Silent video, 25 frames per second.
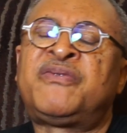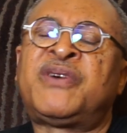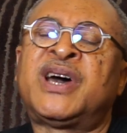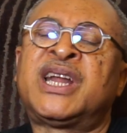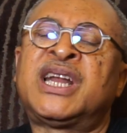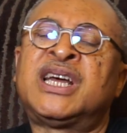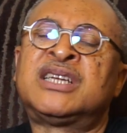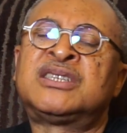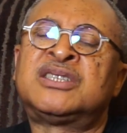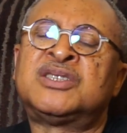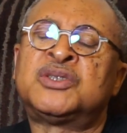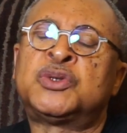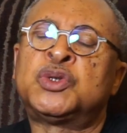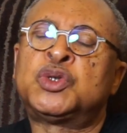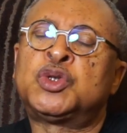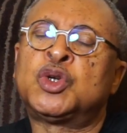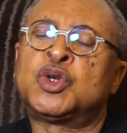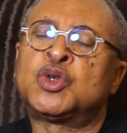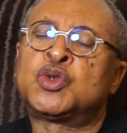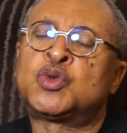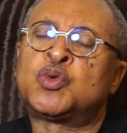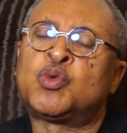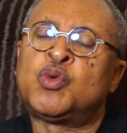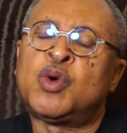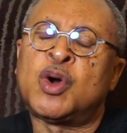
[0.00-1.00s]
finance
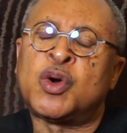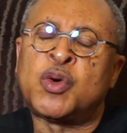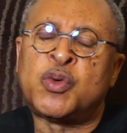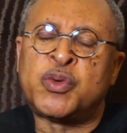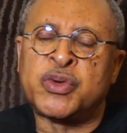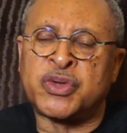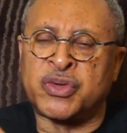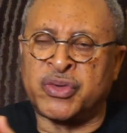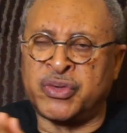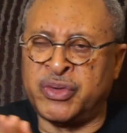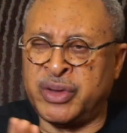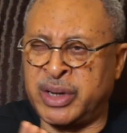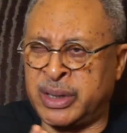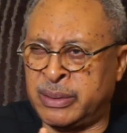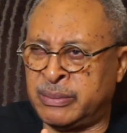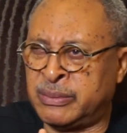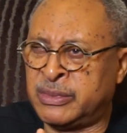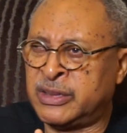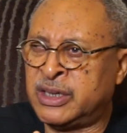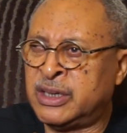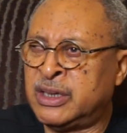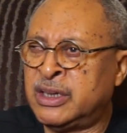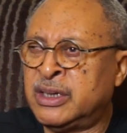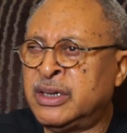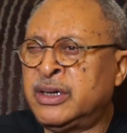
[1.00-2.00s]
institutions work with them
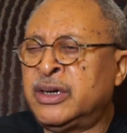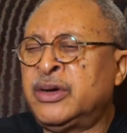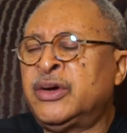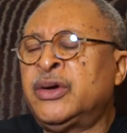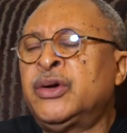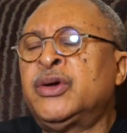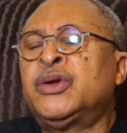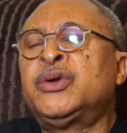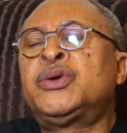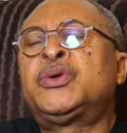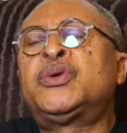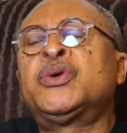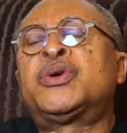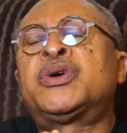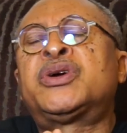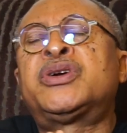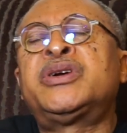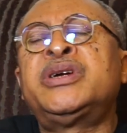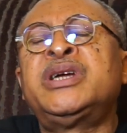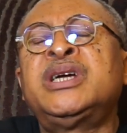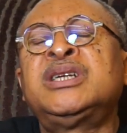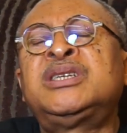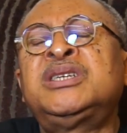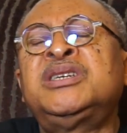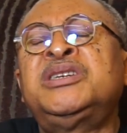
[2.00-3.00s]
to
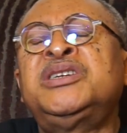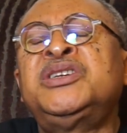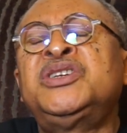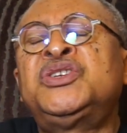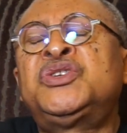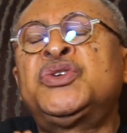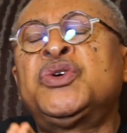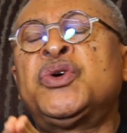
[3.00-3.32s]
create these